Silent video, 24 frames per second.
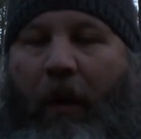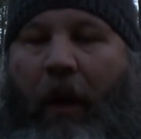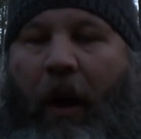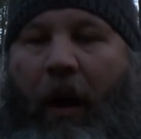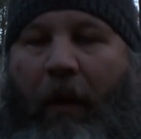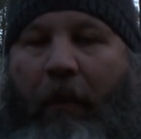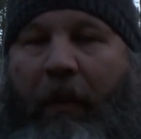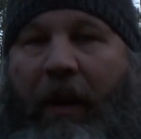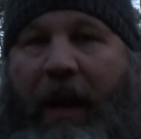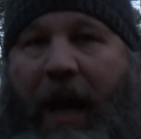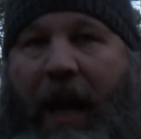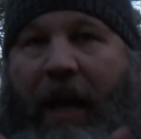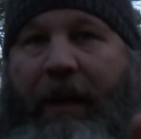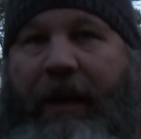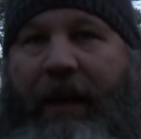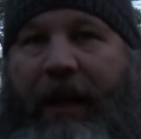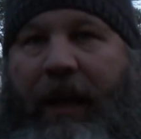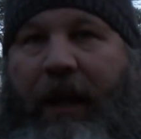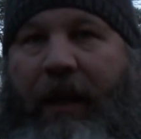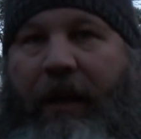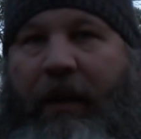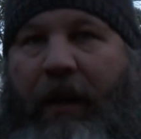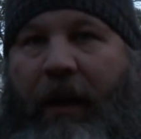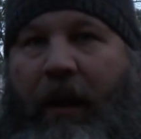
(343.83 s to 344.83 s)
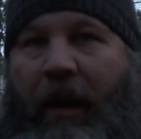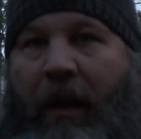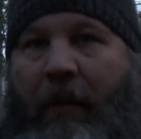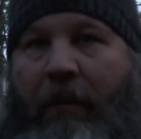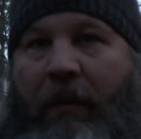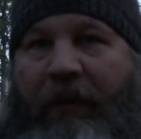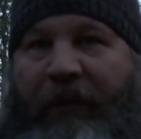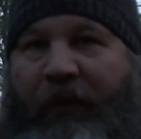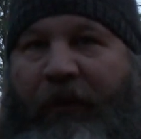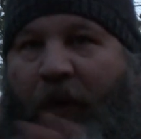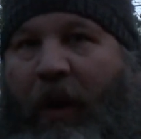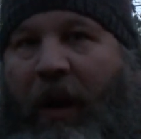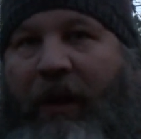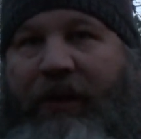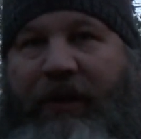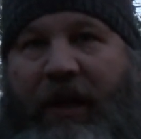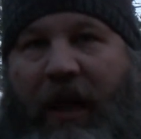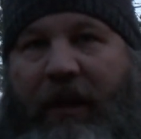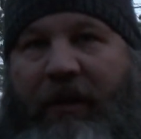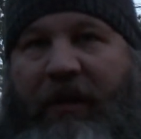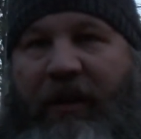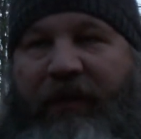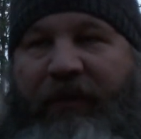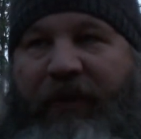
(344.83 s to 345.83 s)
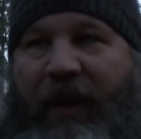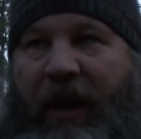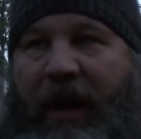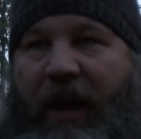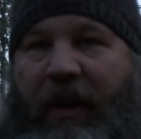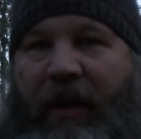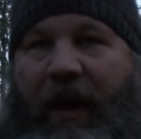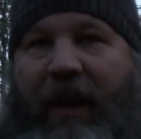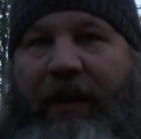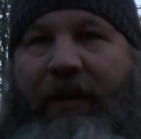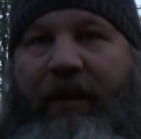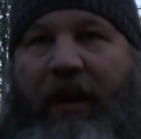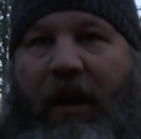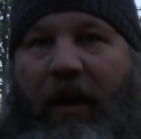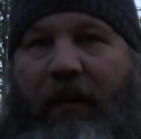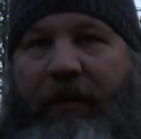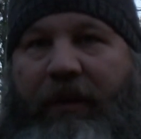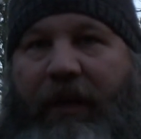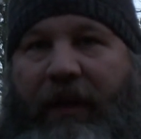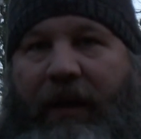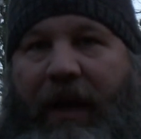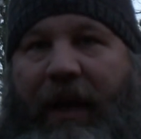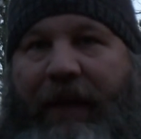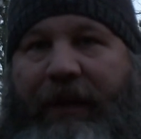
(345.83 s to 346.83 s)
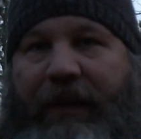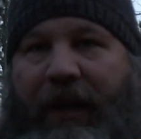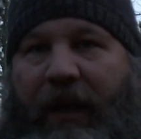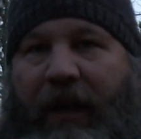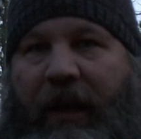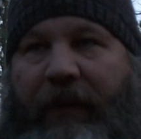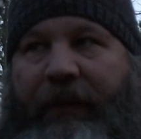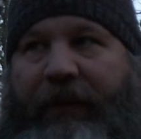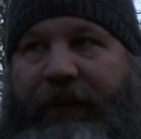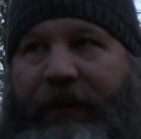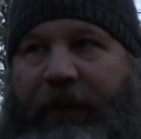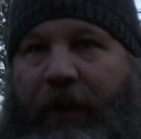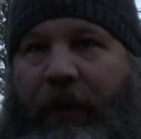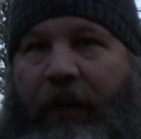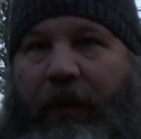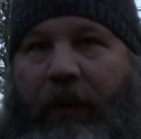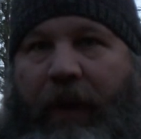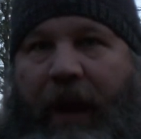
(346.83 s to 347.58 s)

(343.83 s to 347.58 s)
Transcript: Uh, but I did before I shot this video, I talked to 1911 Tuner.